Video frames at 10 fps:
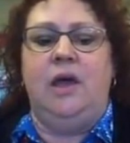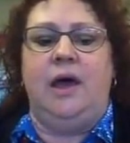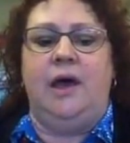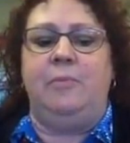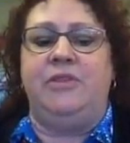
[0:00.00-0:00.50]

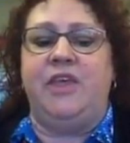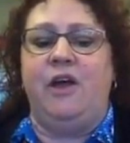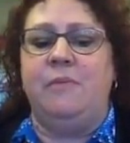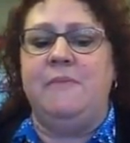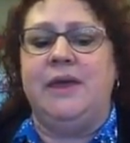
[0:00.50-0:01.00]
But they
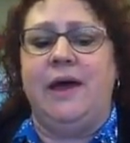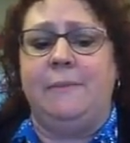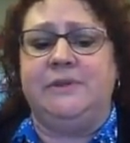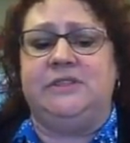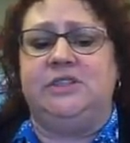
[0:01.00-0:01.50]
are big
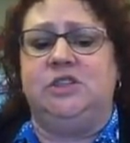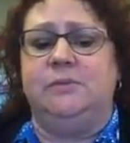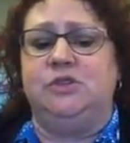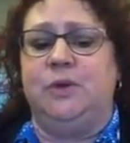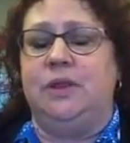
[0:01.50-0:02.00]

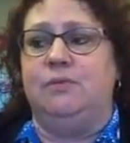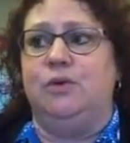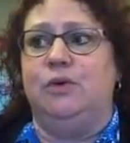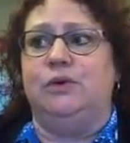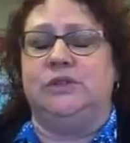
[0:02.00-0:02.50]
competition between the
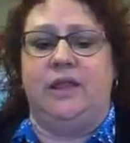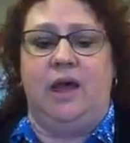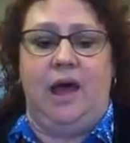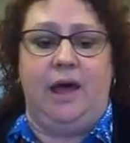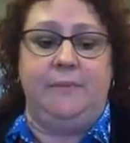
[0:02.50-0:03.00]
Mughals and
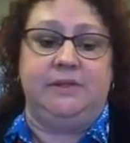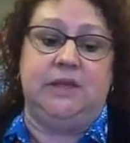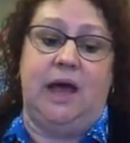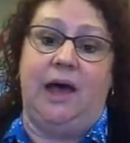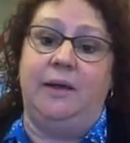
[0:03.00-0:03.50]
the
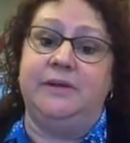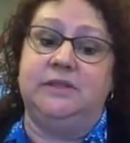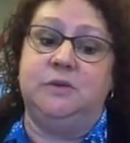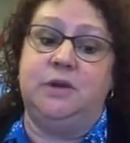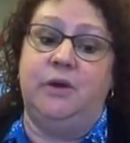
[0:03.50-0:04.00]
Ottomans. The
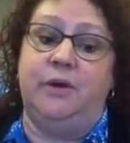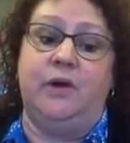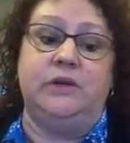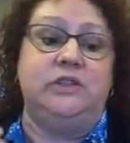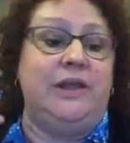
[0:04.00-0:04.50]
Ottomans, as we know, are
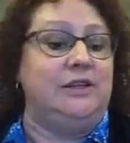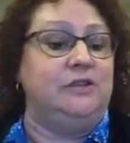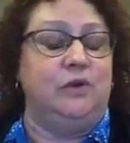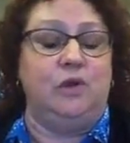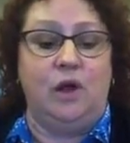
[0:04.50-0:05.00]
going to
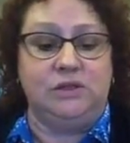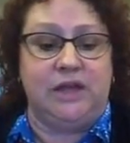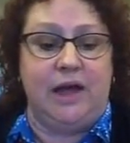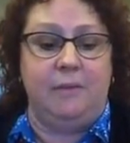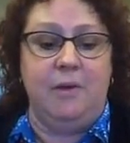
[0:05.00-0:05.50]
last for a long
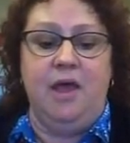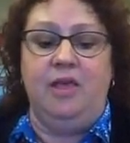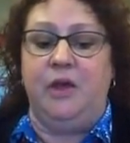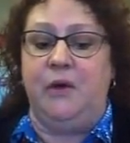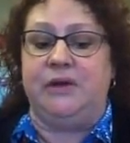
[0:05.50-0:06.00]
time.
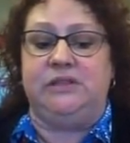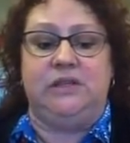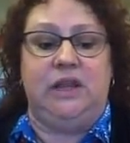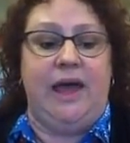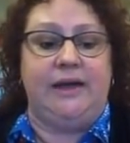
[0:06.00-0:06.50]
They're going
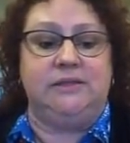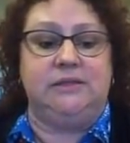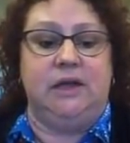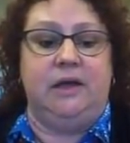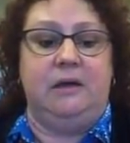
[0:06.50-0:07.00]
to
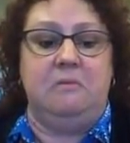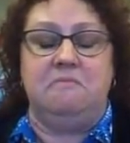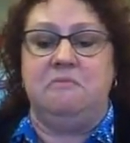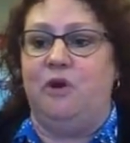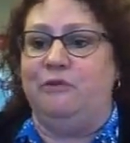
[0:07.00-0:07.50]
last
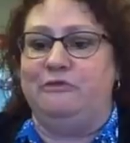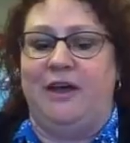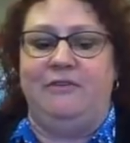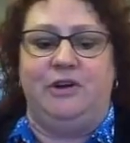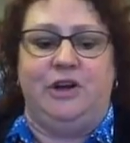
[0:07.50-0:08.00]
over
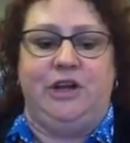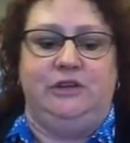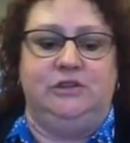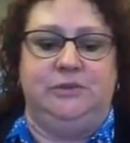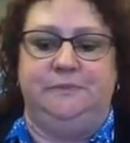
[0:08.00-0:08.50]
500
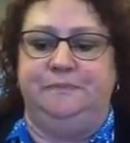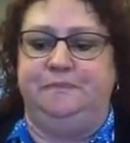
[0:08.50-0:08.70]
years.